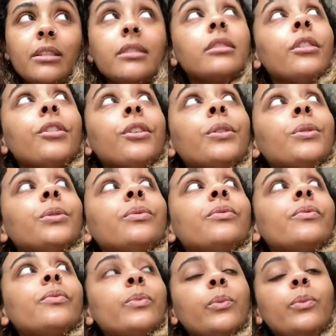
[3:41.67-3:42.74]
So
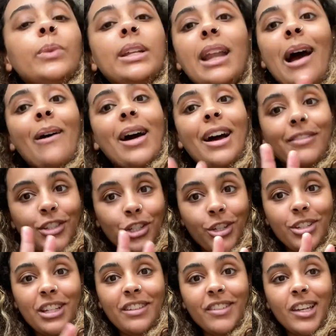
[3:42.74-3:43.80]
we now have two
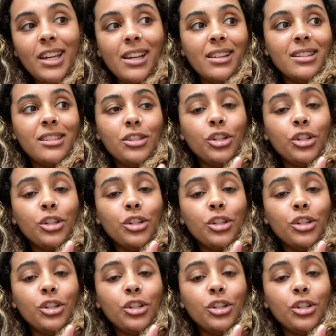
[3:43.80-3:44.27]
TVs,